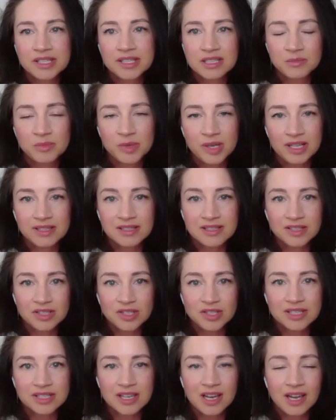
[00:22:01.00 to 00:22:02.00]
the breast implants
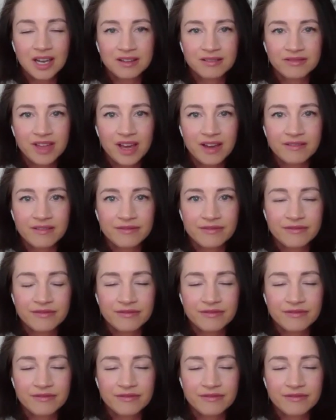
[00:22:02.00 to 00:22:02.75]
is just kind of that,